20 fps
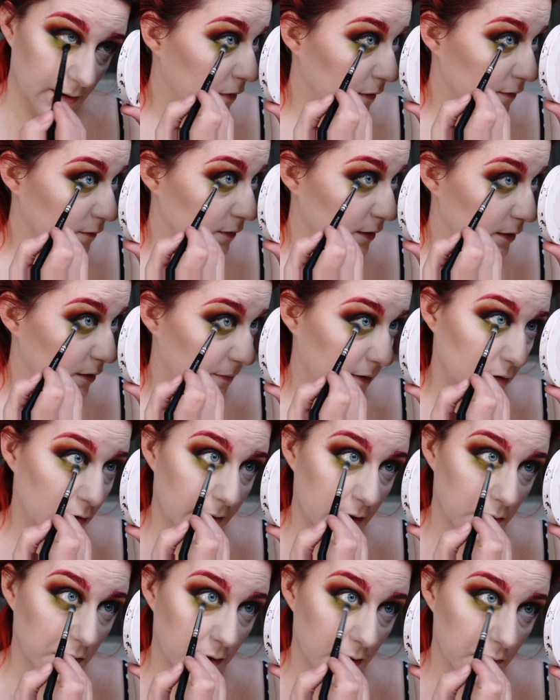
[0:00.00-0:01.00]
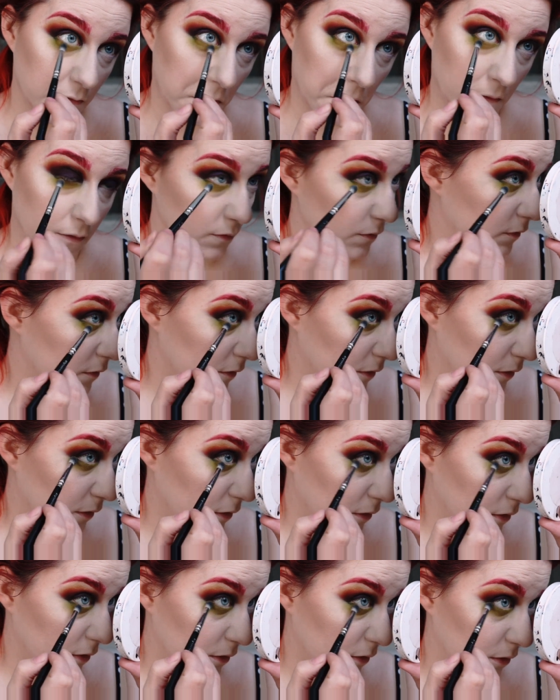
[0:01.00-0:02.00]
So now I'm gonna take the next
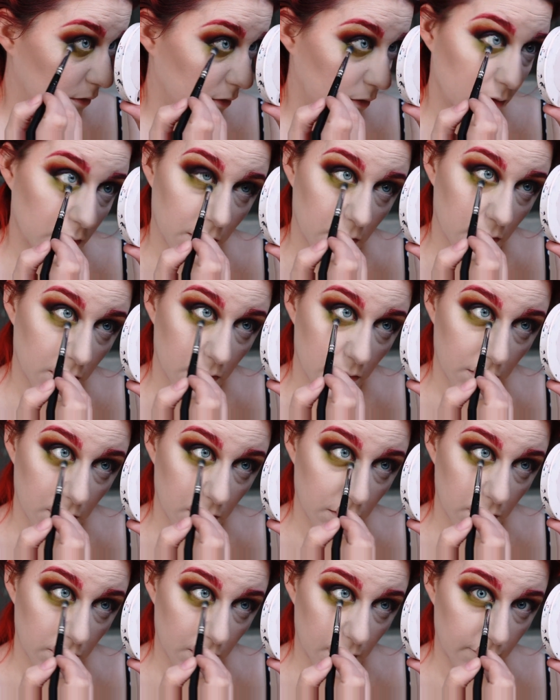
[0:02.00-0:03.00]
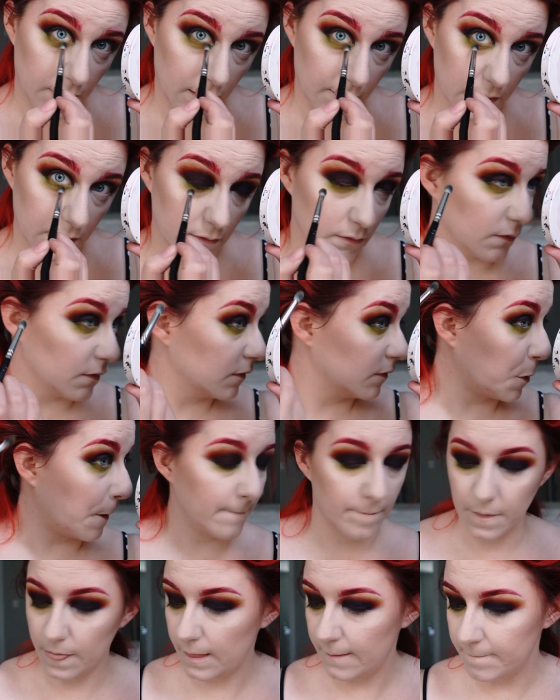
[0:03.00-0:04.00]
darkest green, which is Nude
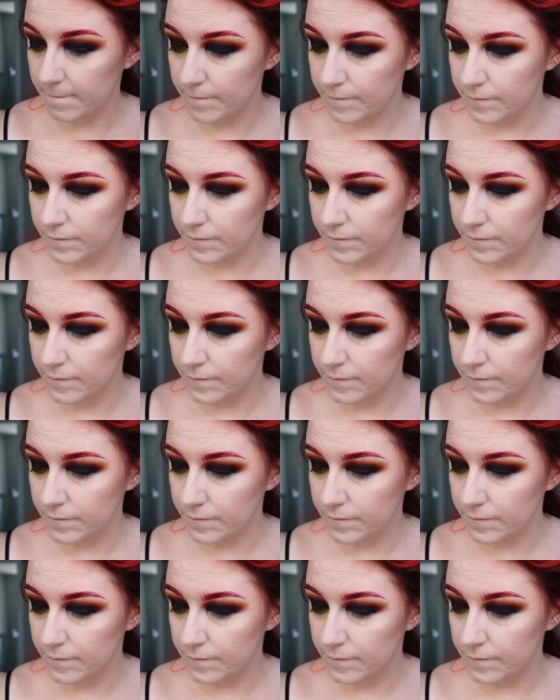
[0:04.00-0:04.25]
Tude.